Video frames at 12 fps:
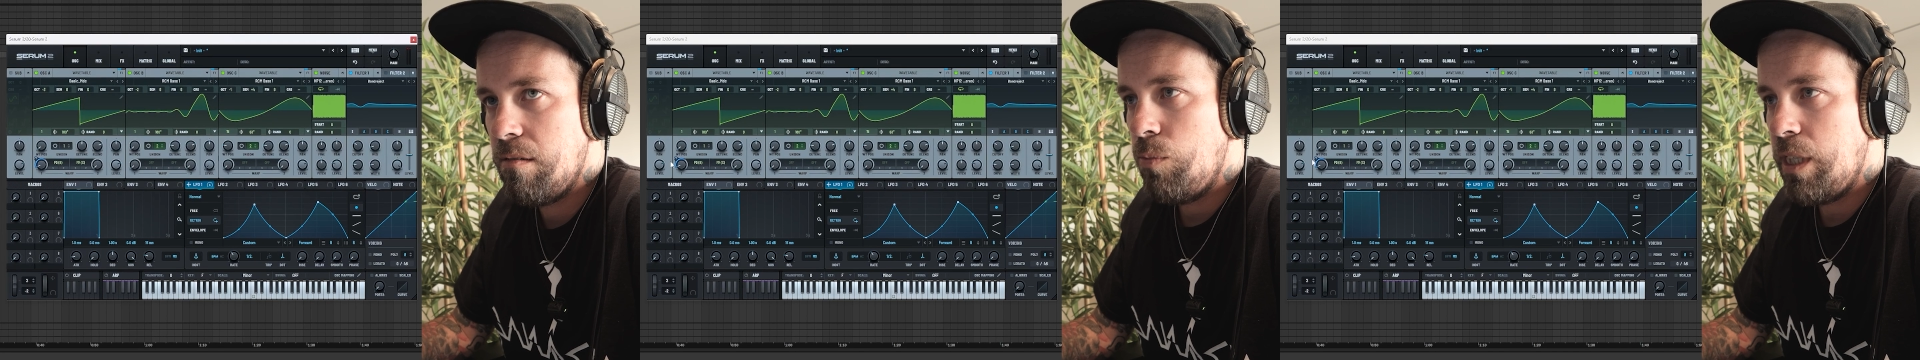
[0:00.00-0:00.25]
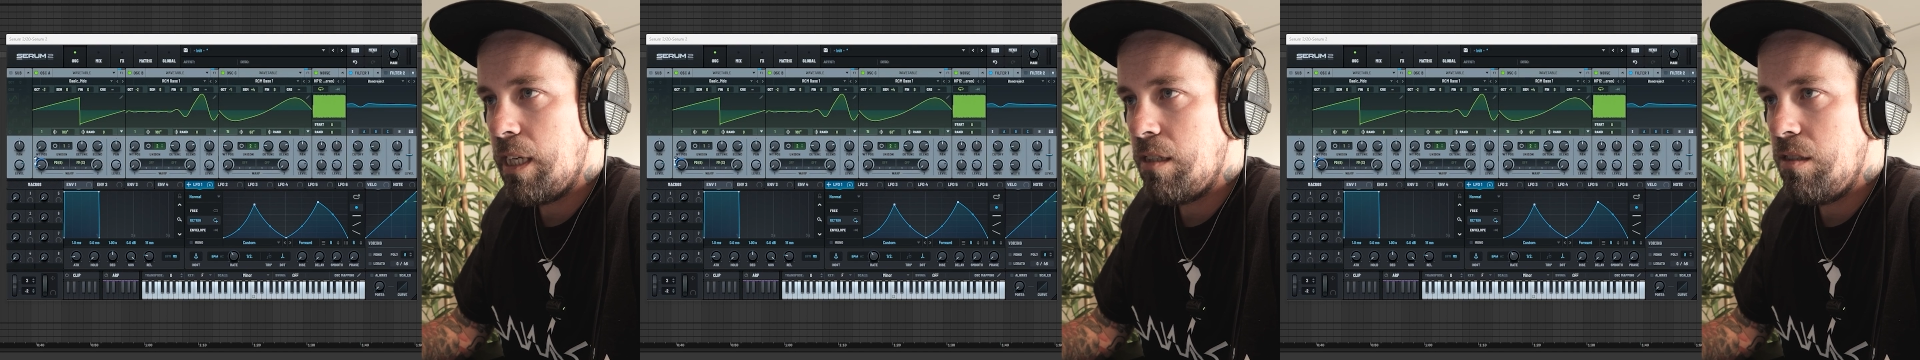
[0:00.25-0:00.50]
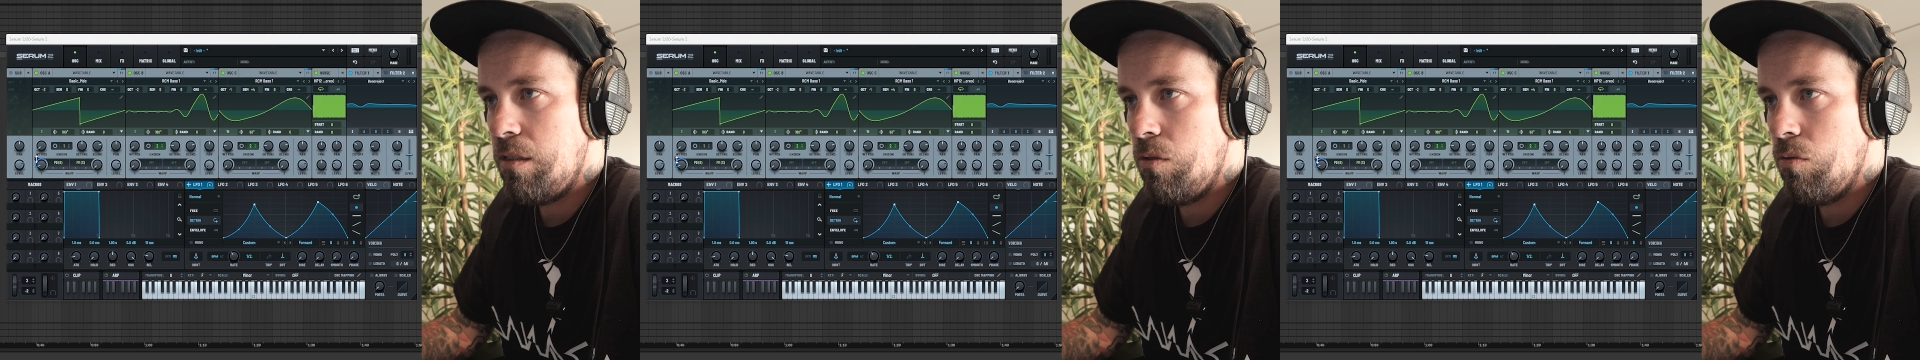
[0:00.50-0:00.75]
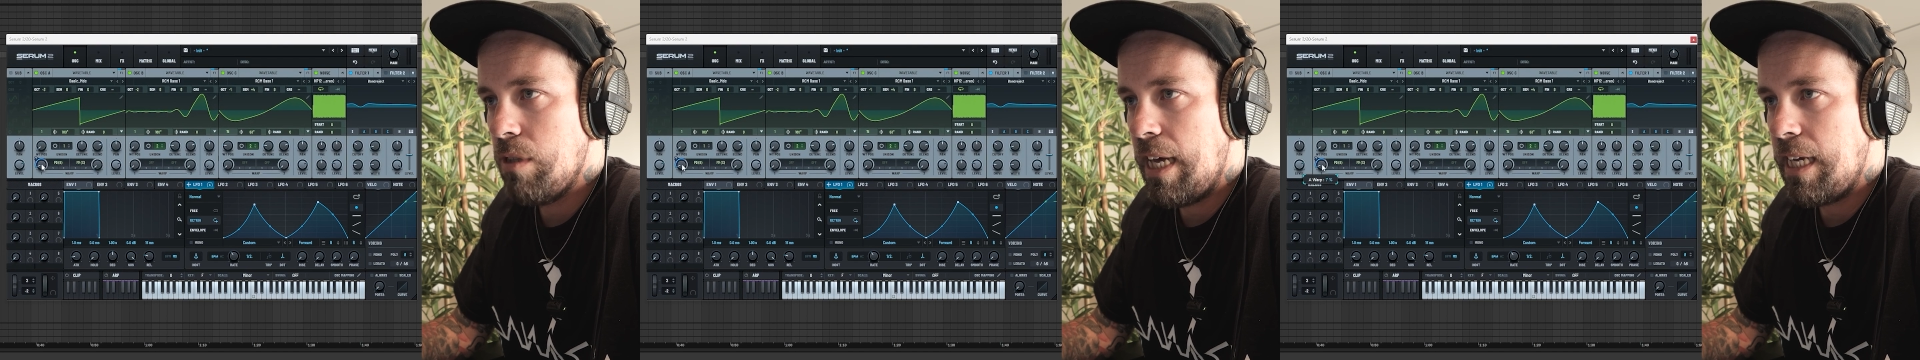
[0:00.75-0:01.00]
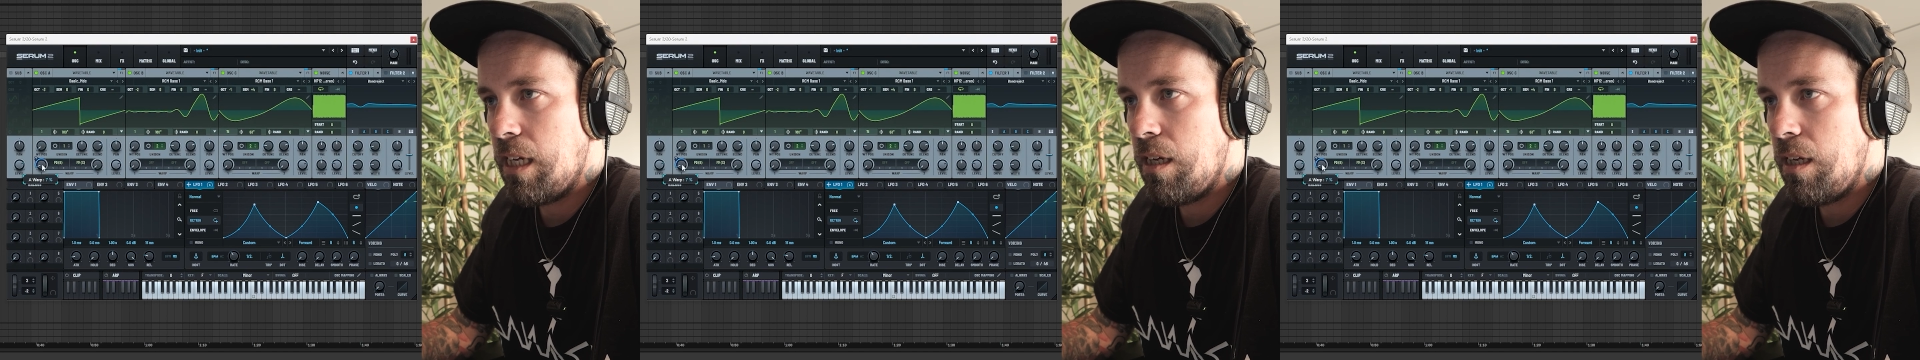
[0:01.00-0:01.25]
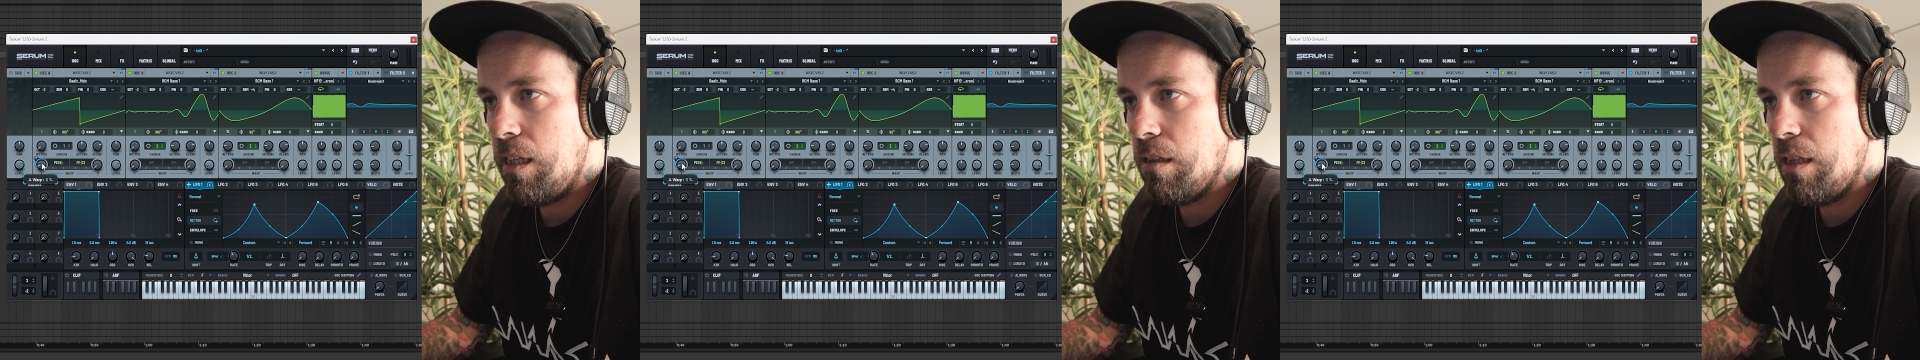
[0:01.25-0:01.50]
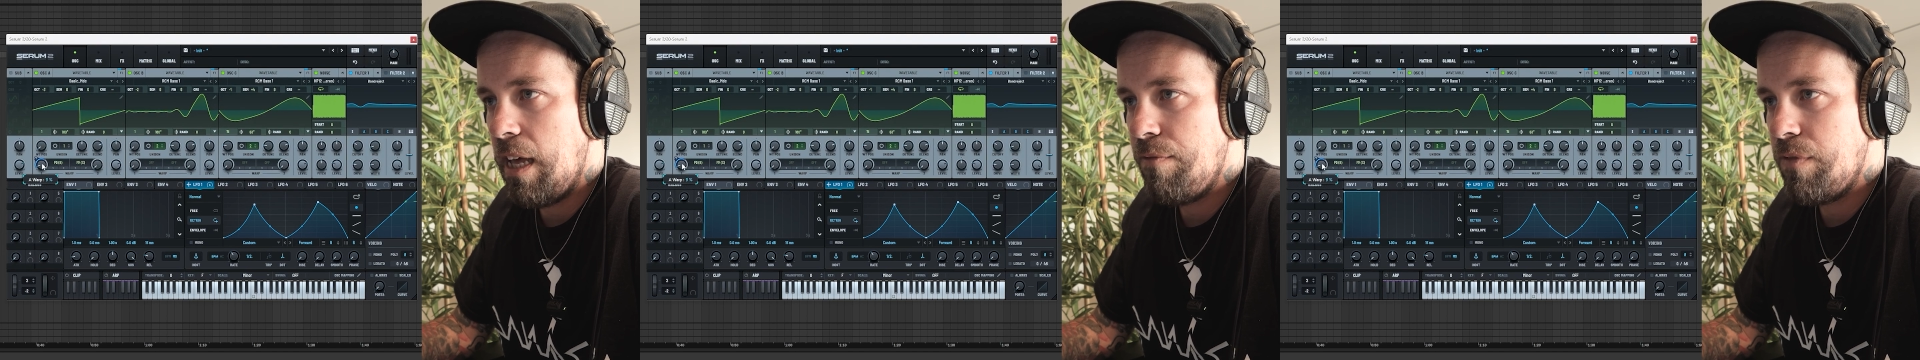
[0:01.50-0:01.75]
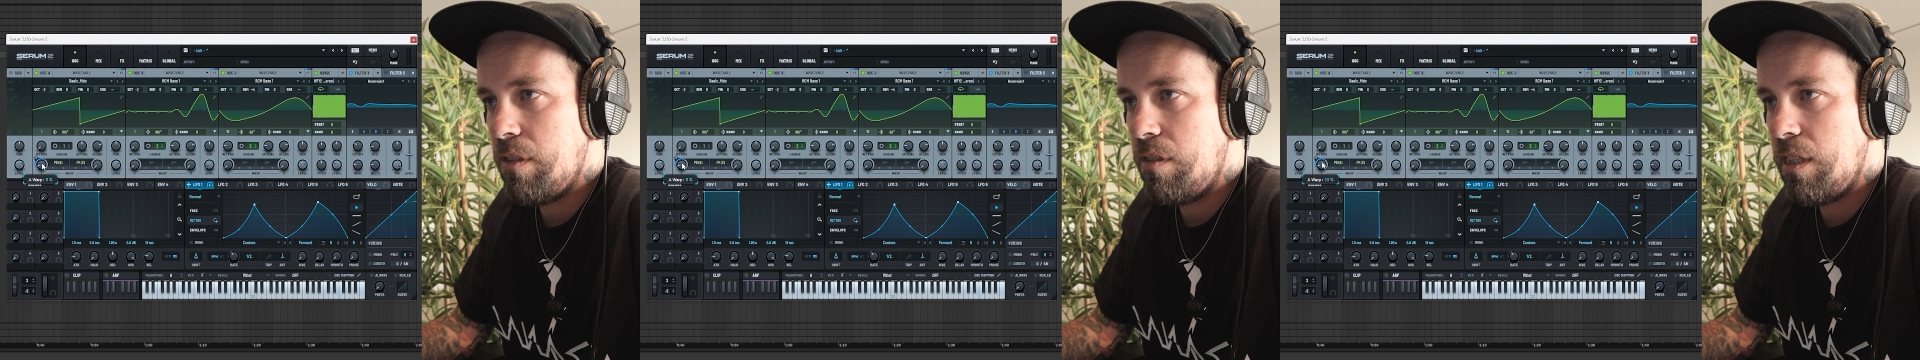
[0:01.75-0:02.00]
We can do like
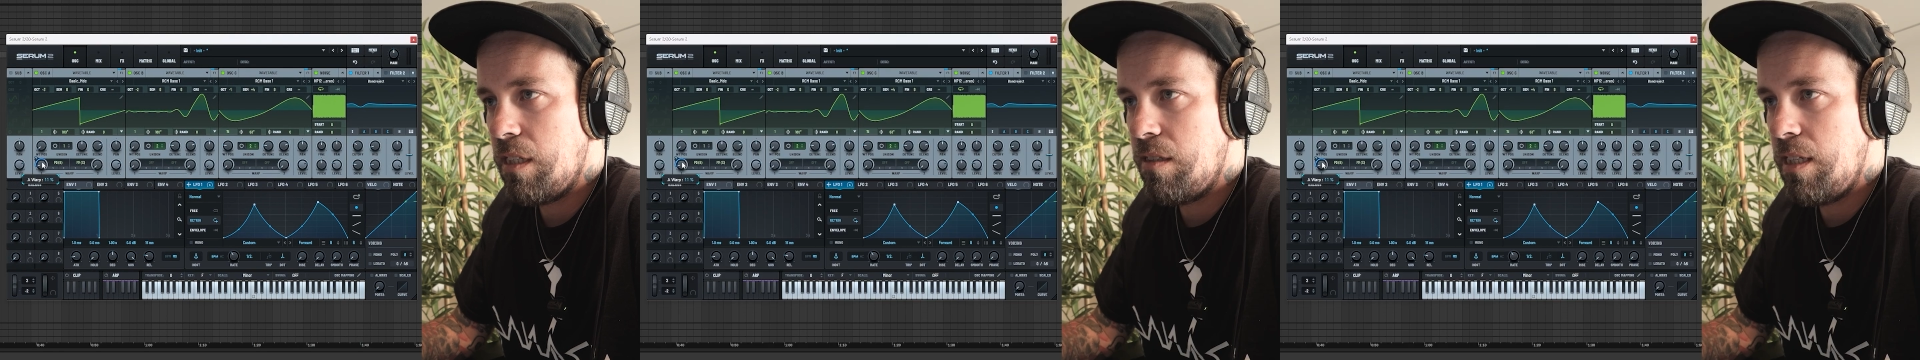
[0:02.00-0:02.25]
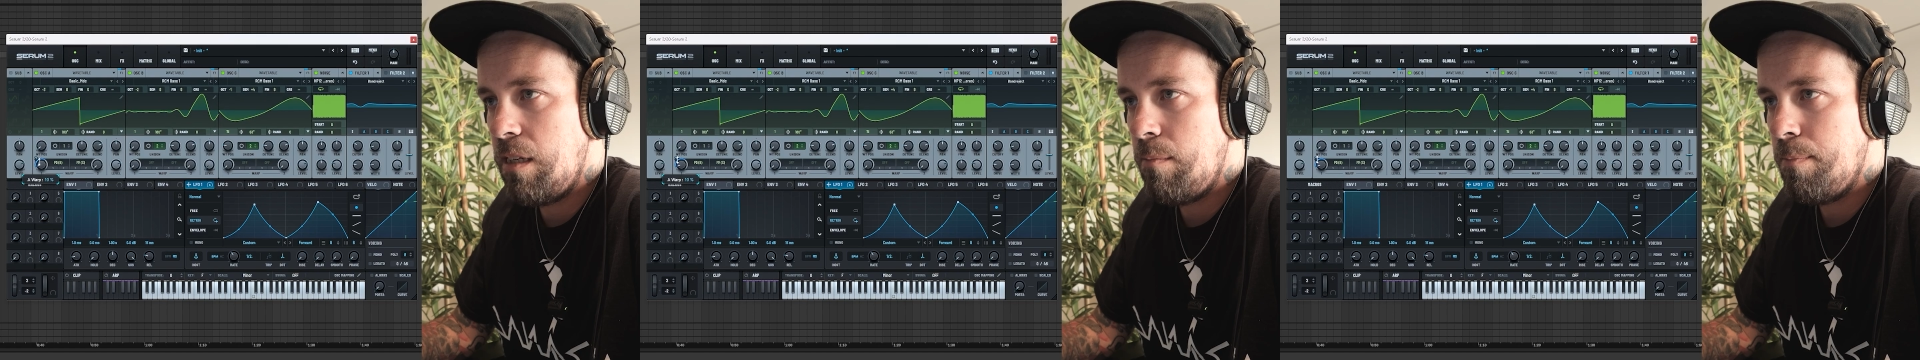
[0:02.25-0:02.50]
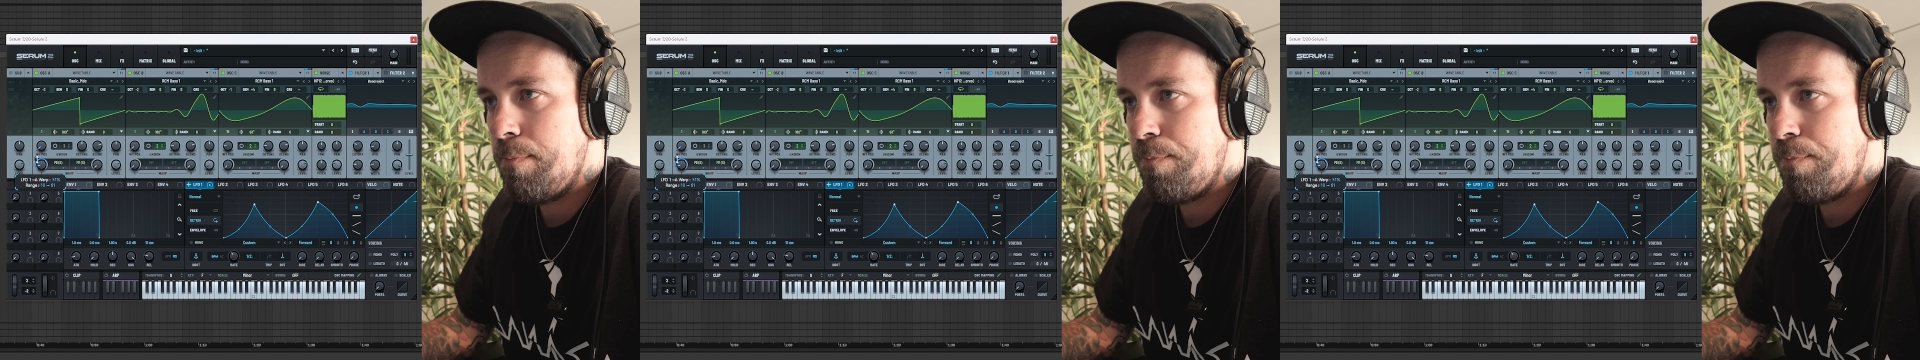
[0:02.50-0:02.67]
1160.